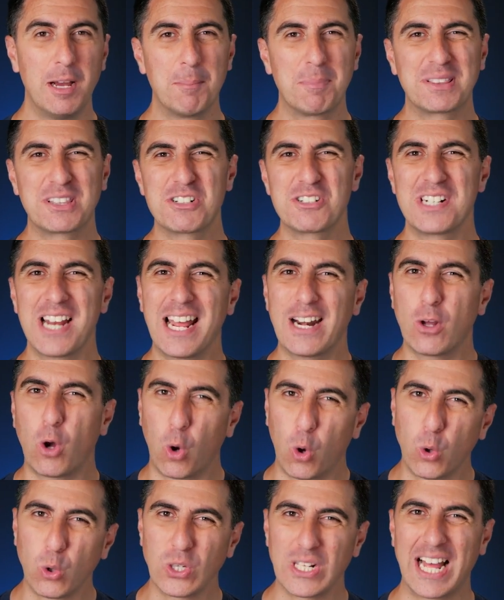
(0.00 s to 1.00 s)
but there's not a
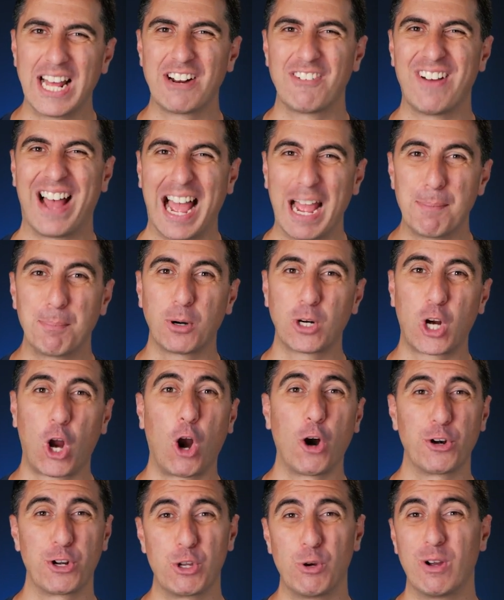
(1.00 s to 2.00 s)
whole lot of
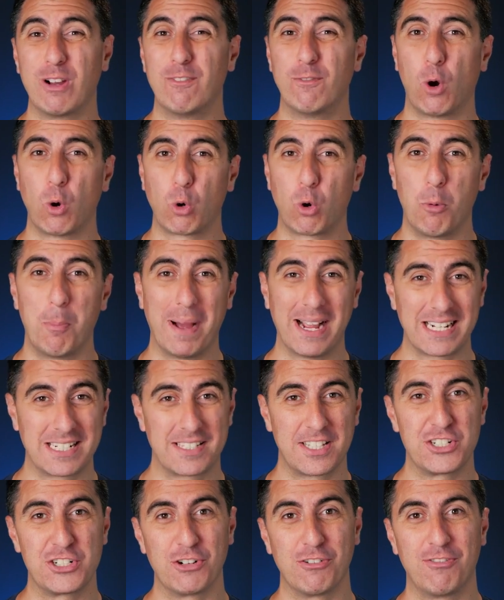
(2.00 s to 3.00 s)
hypercardioid vocal
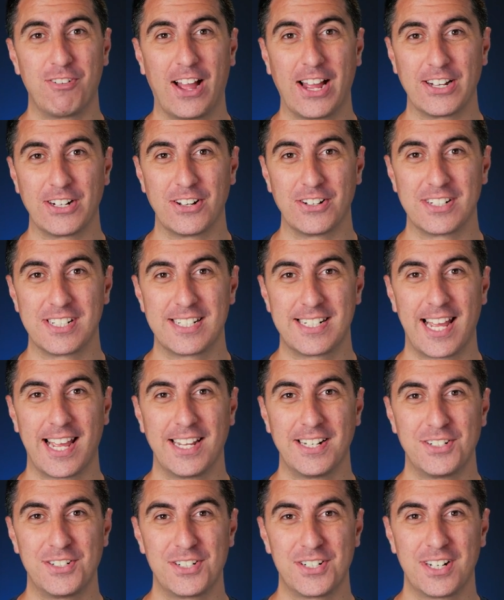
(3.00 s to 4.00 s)
mics that you'll find on
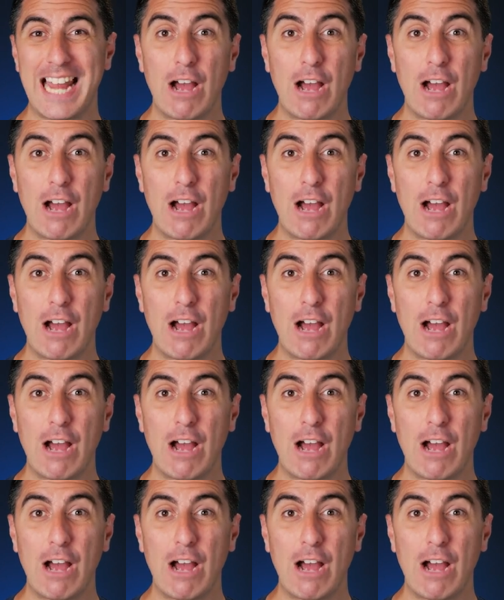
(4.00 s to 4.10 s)
stage.